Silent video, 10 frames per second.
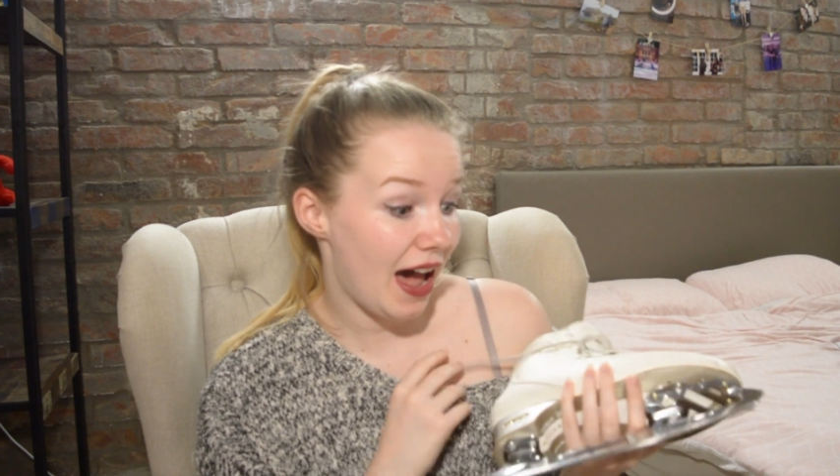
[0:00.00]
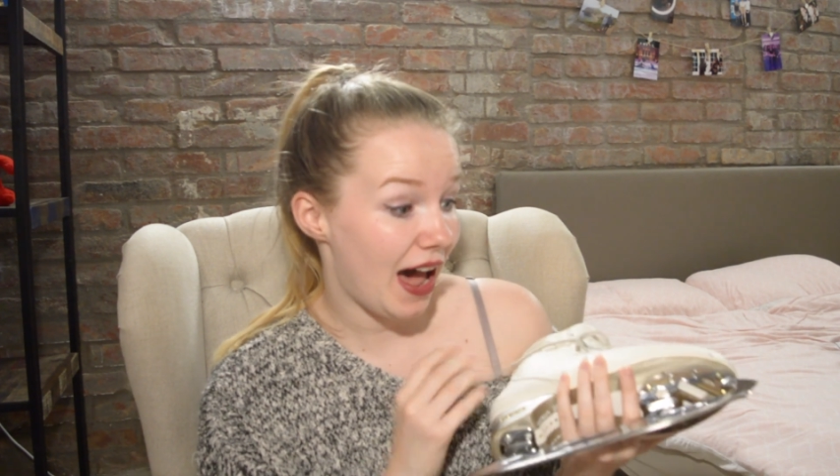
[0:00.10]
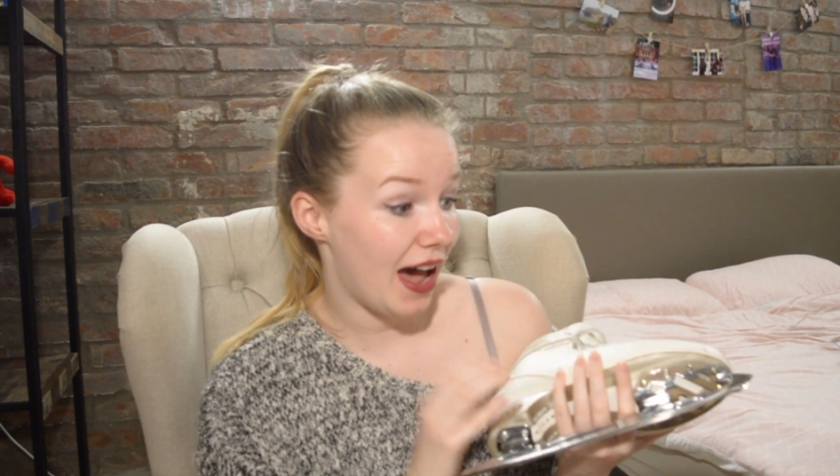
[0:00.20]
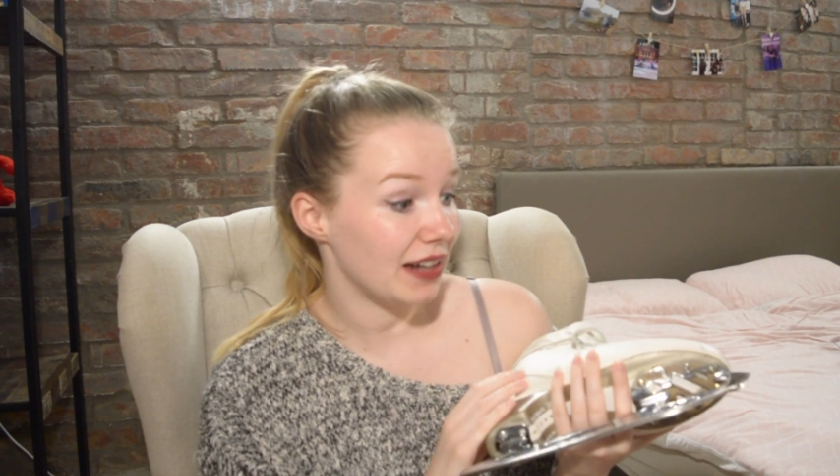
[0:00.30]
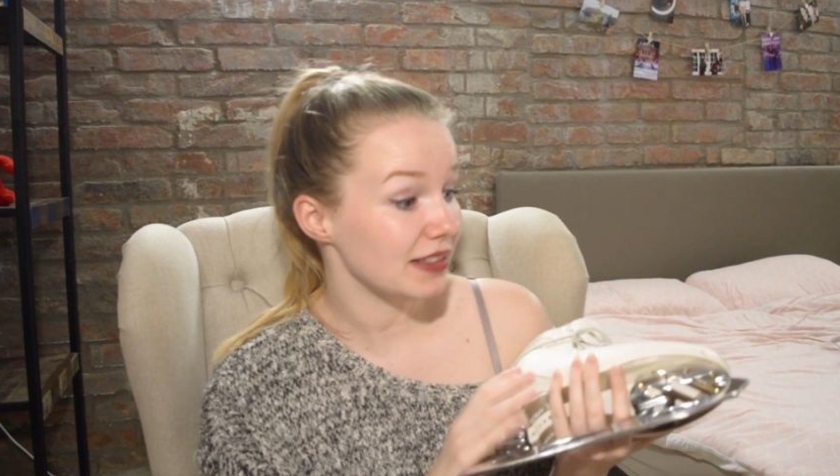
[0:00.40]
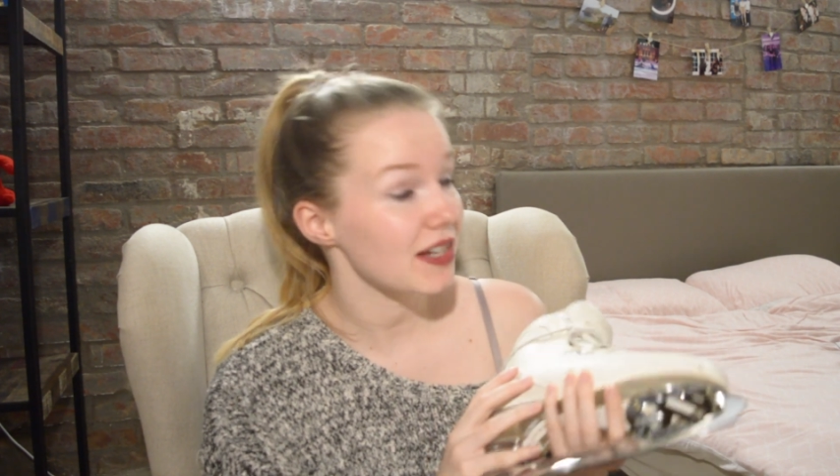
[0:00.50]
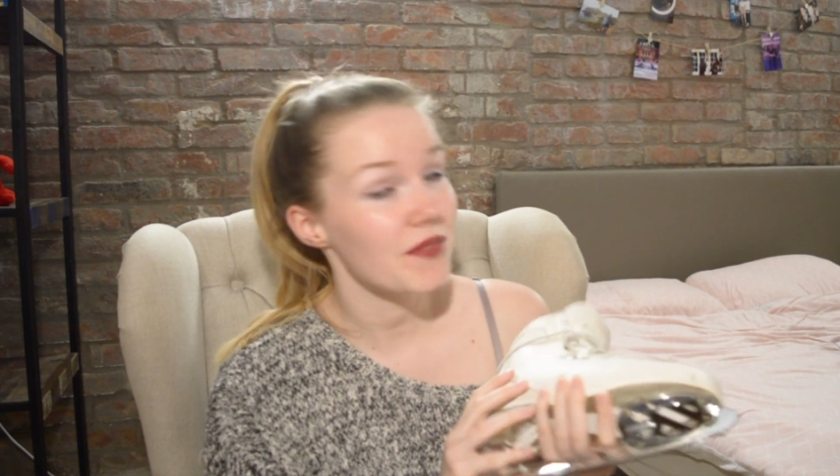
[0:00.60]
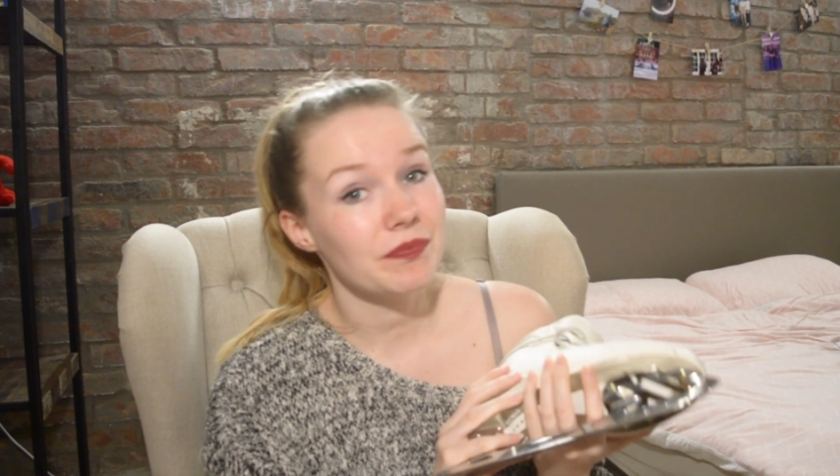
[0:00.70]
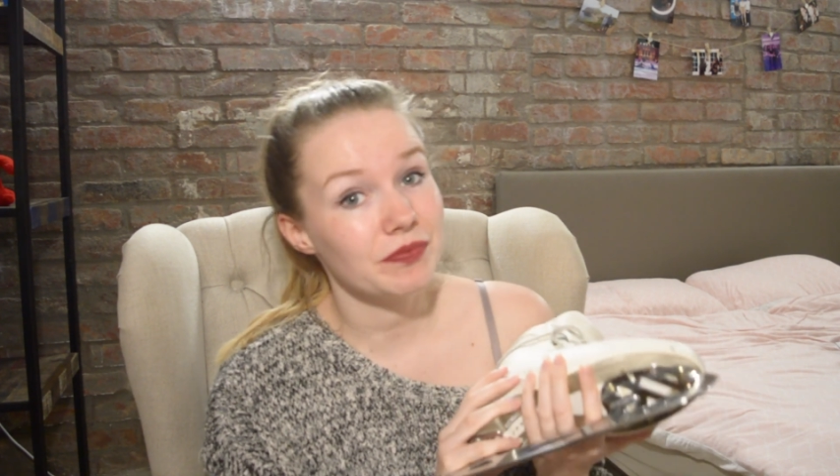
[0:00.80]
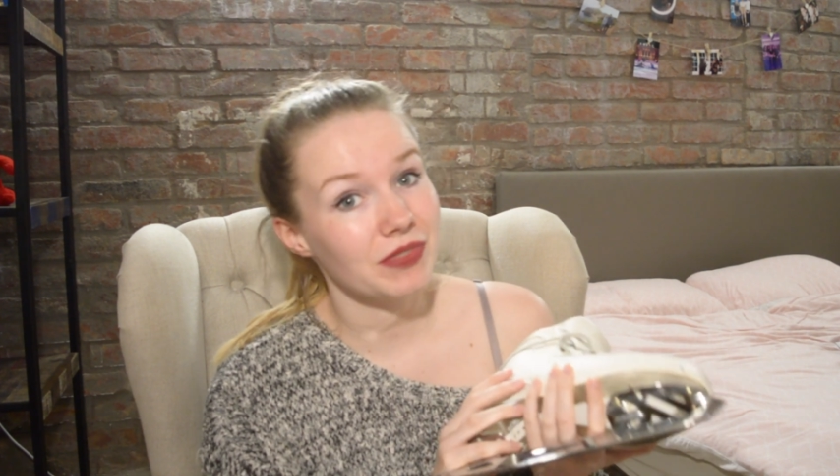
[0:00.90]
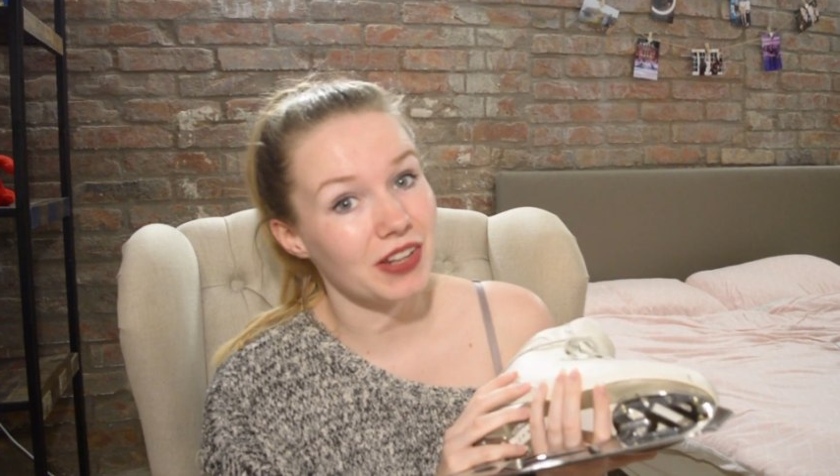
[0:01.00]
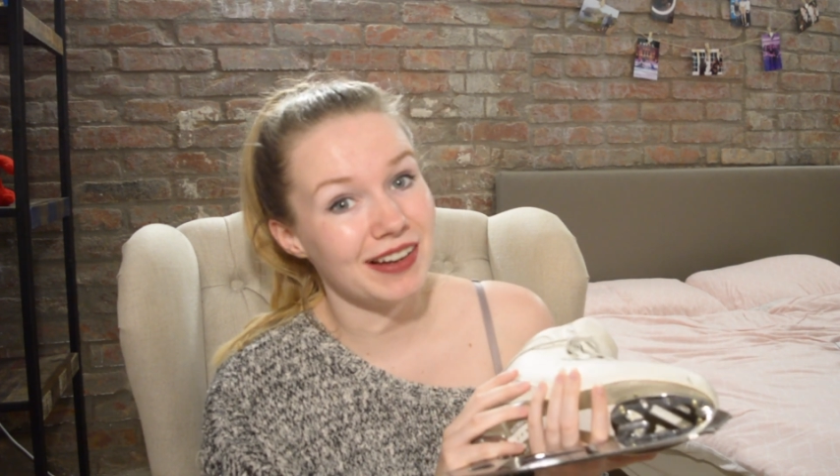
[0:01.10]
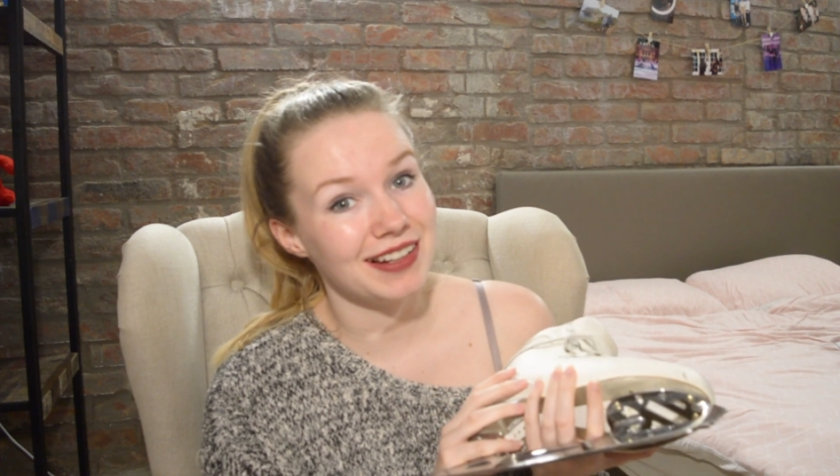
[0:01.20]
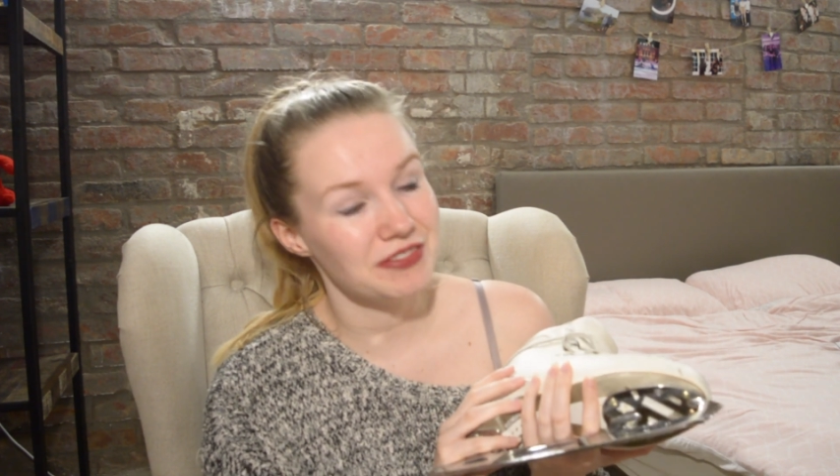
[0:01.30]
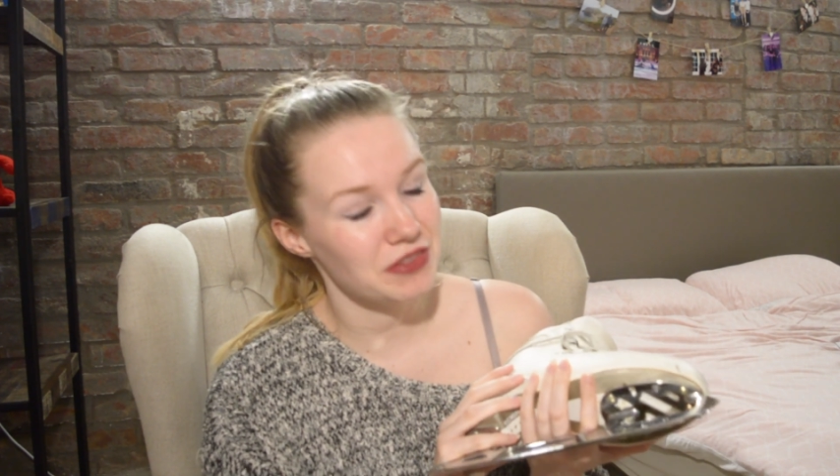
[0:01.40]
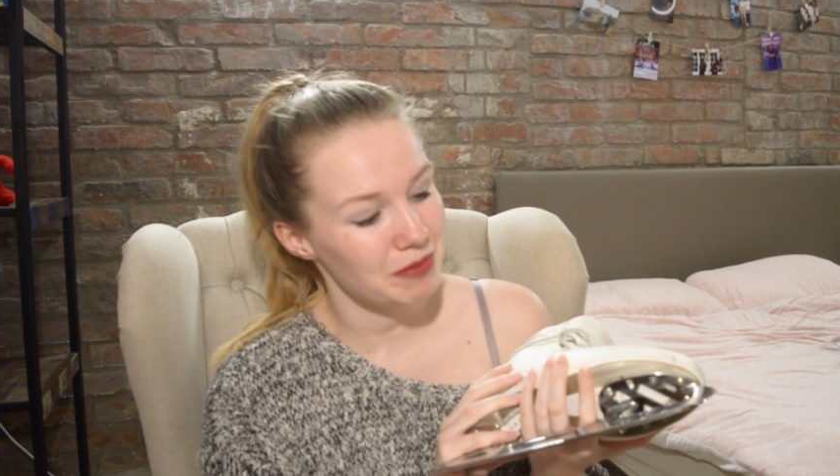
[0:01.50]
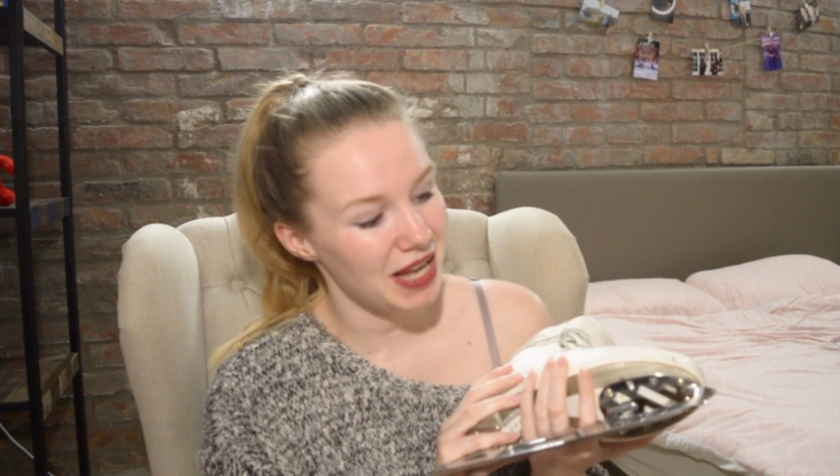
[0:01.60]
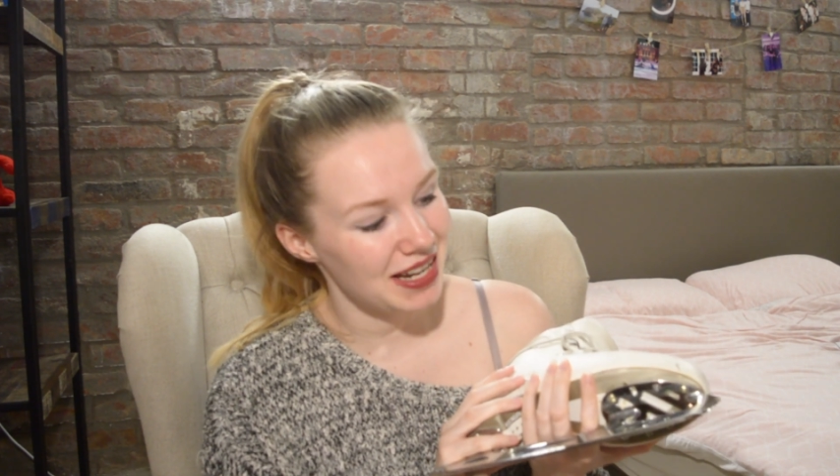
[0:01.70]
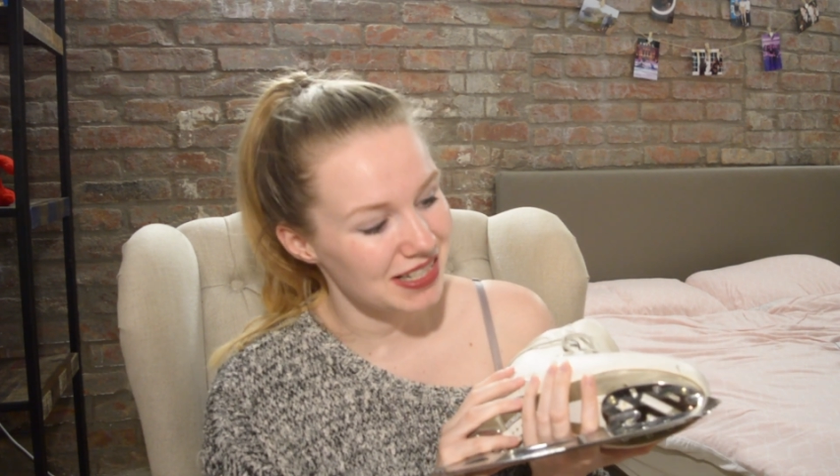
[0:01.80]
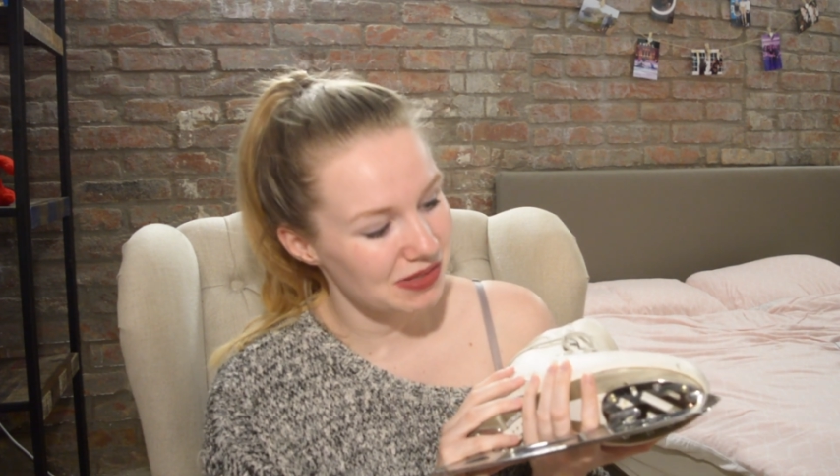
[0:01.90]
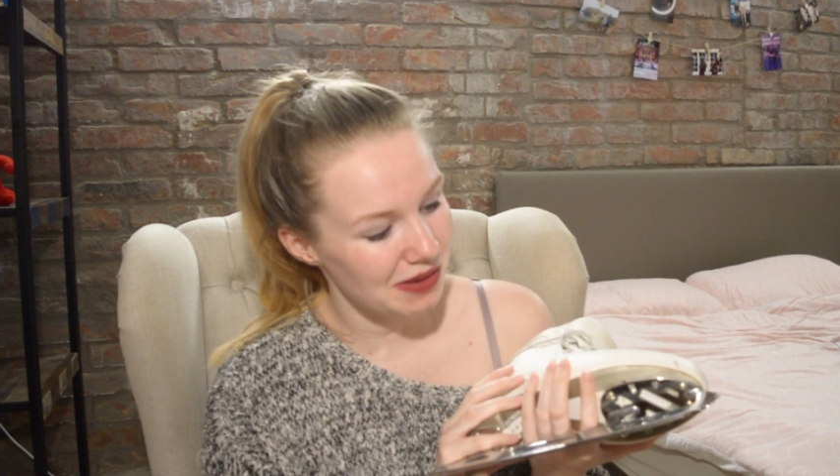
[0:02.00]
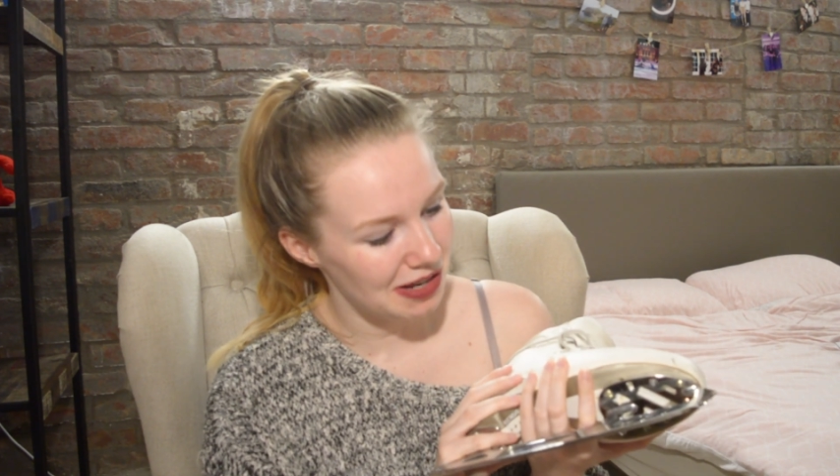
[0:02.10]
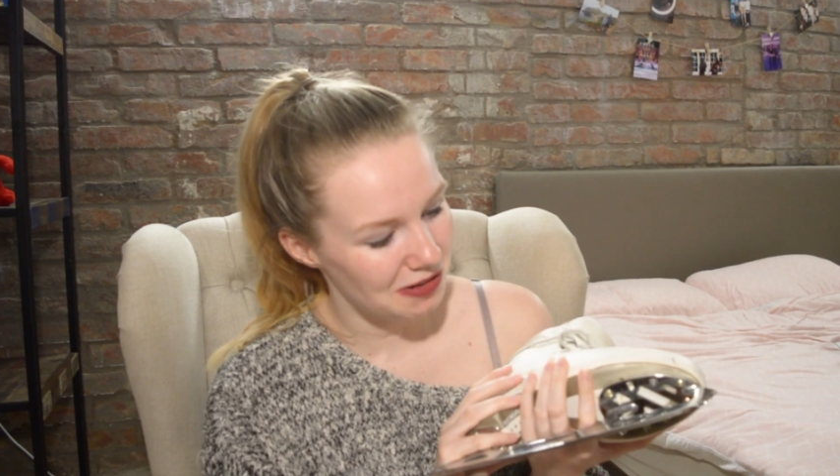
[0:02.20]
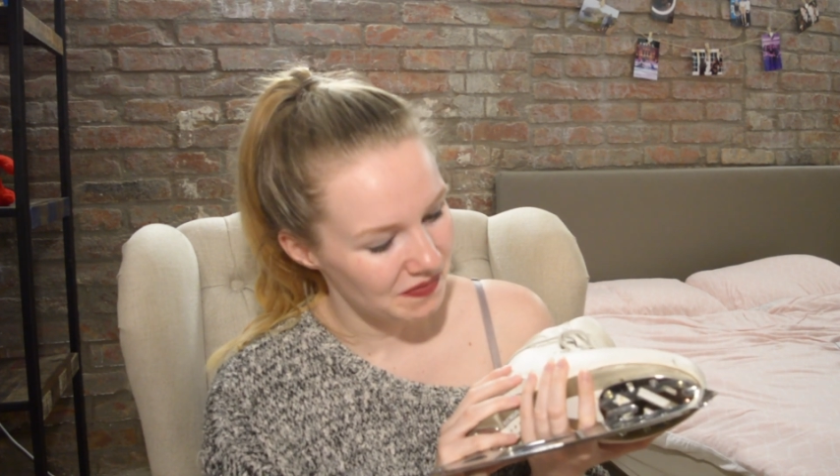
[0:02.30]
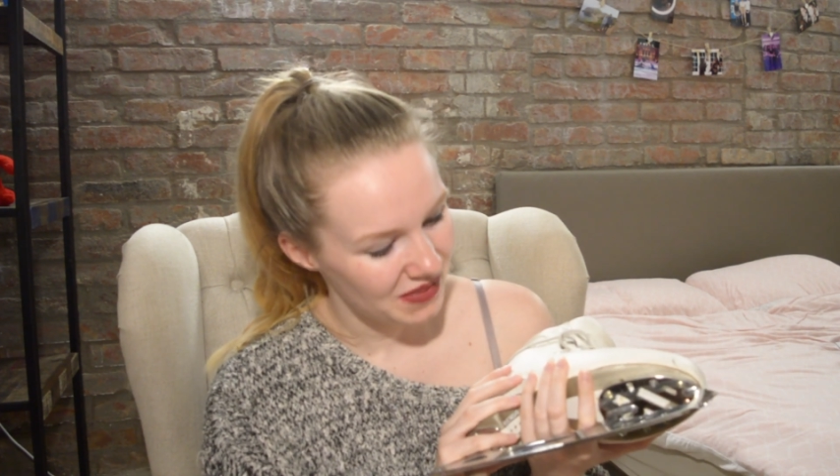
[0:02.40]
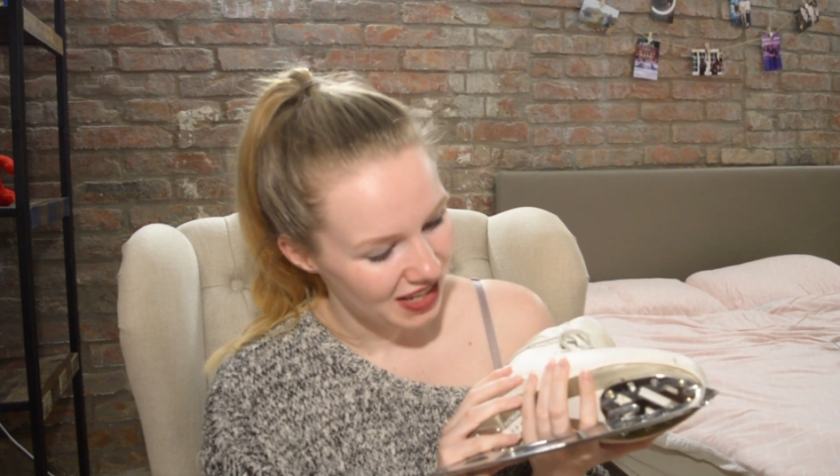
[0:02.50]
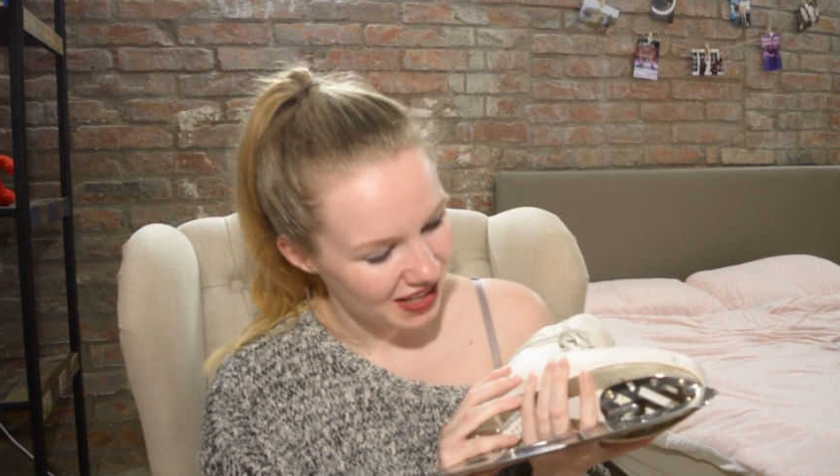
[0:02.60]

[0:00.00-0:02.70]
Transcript: and I love the blade as well.